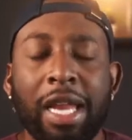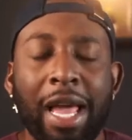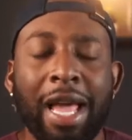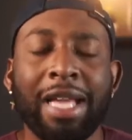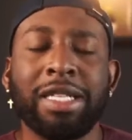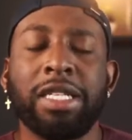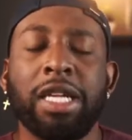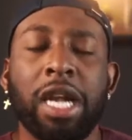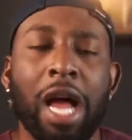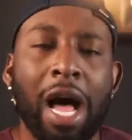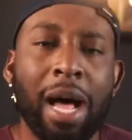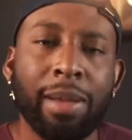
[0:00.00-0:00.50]

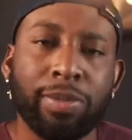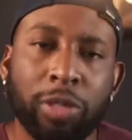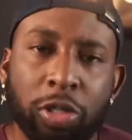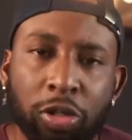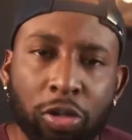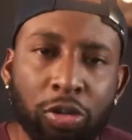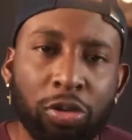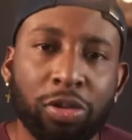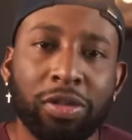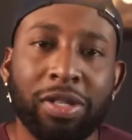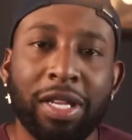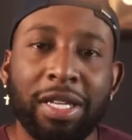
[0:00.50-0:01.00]
as an
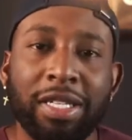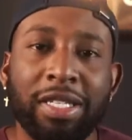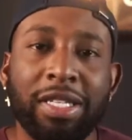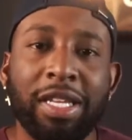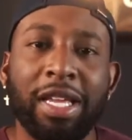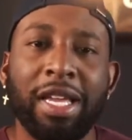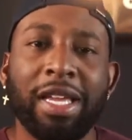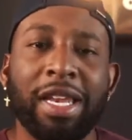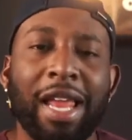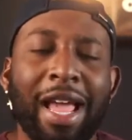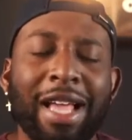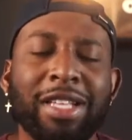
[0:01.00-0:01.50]
obstacle. They
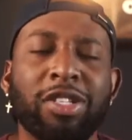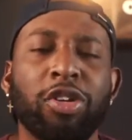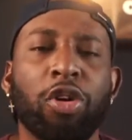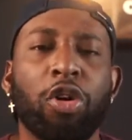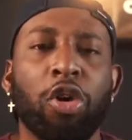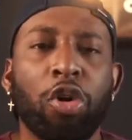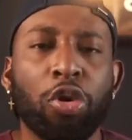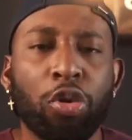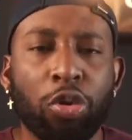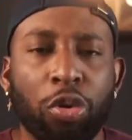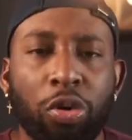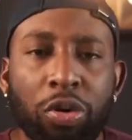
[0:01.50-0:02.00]
see it as a
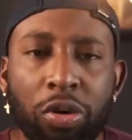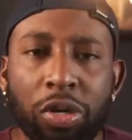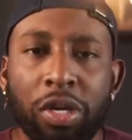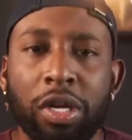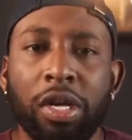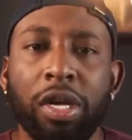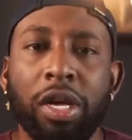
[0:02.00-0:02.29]
hurdle.